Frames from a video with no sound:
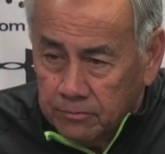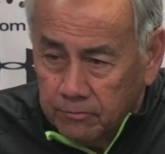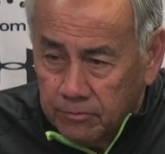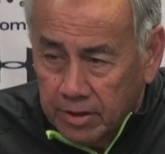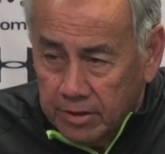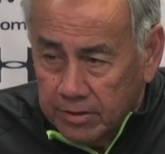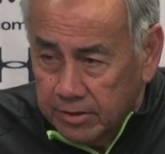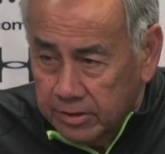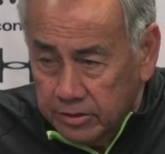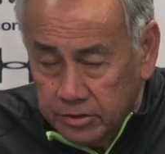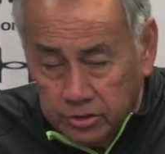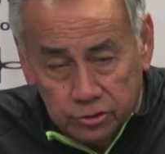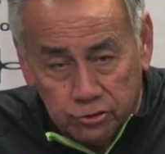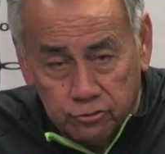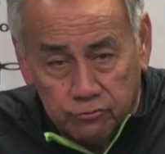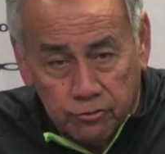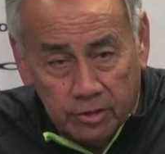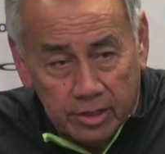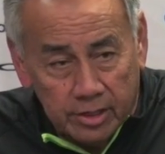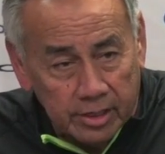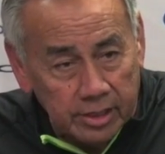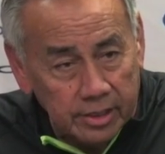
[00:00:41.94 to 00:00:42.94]
Rather than
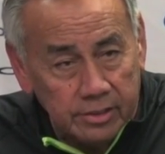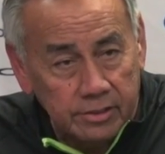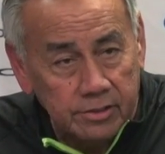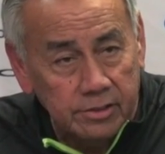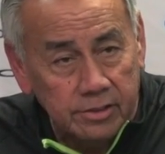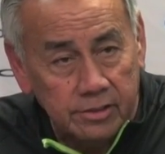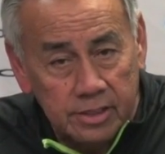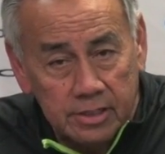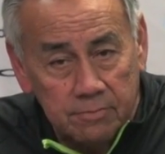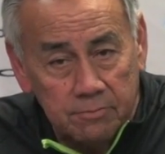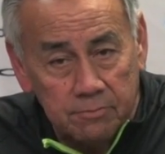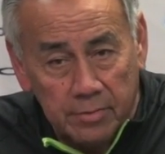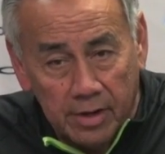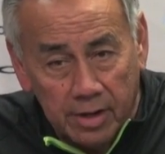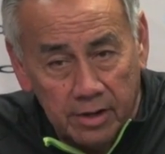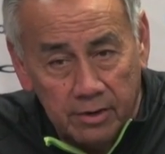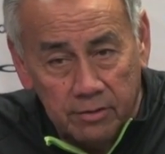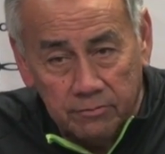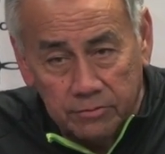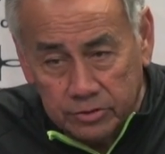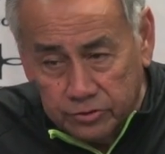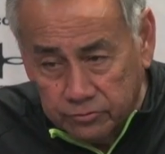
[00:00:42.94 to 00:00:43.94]
just trying to get the team
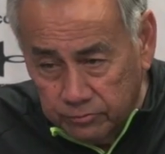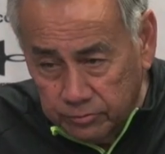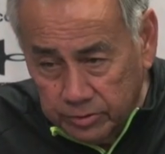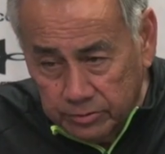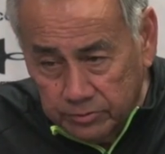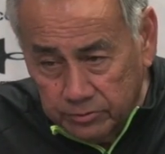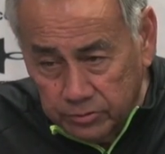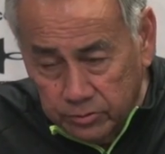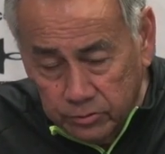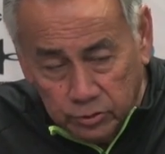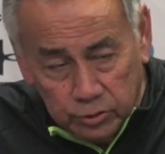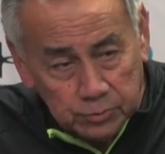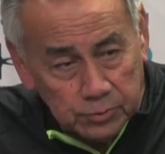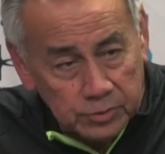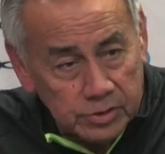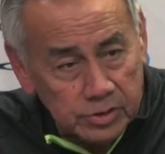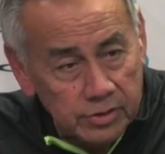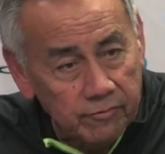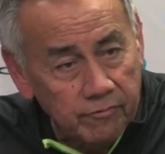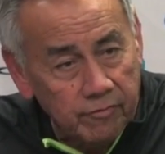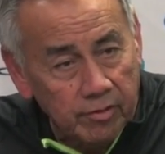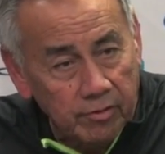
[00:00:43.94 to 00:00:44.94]
better, we knew
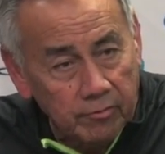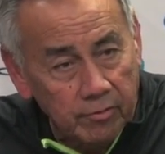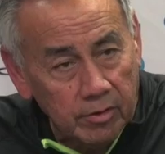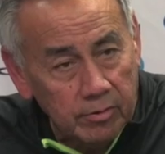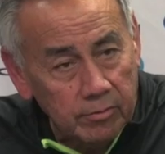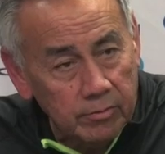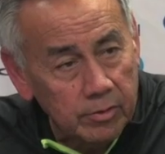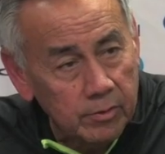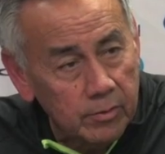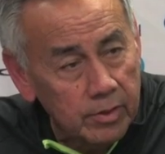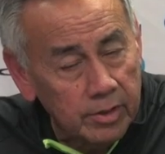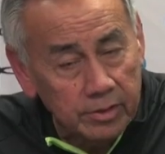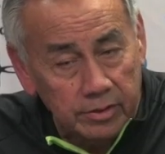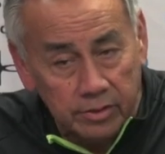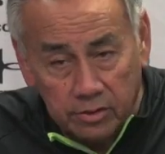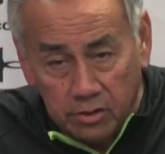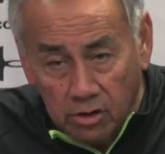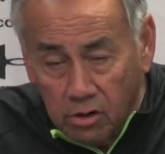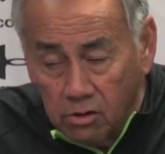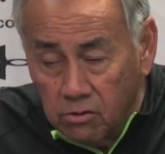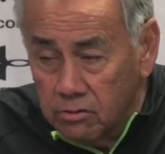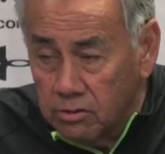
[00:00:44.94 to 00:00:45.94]
specifically where we wanted
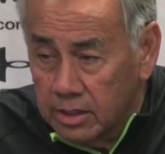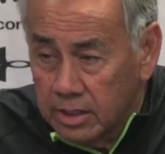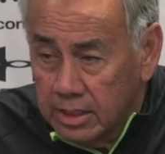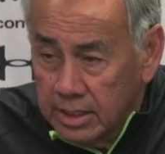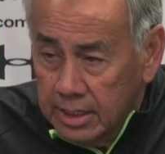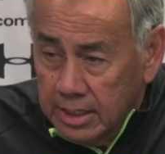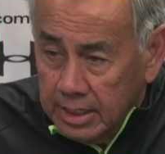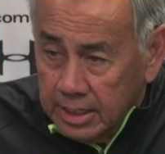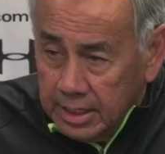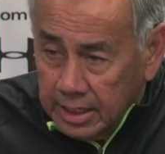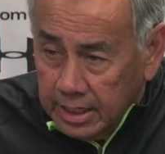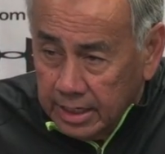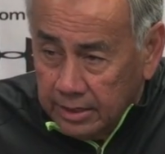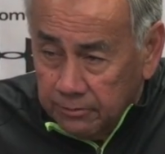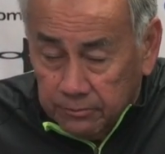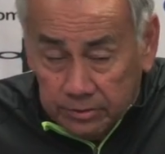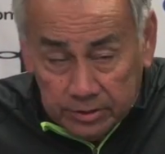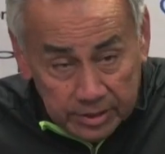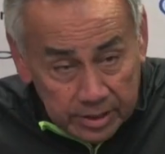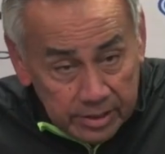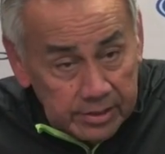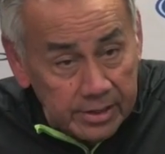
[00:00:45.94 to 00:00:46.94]
to go,
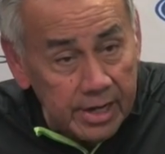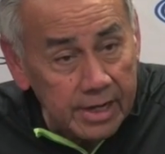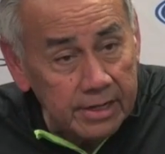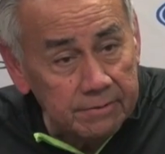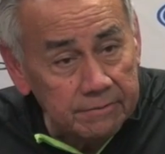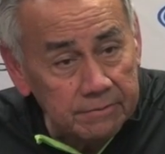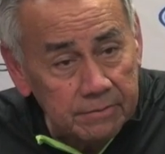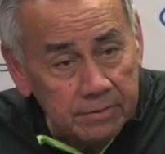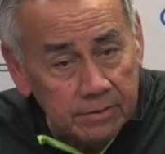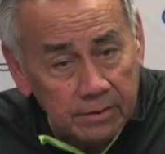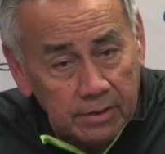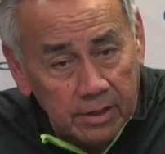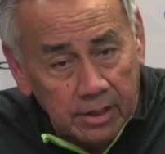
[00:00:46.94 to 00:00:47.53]
and we did that.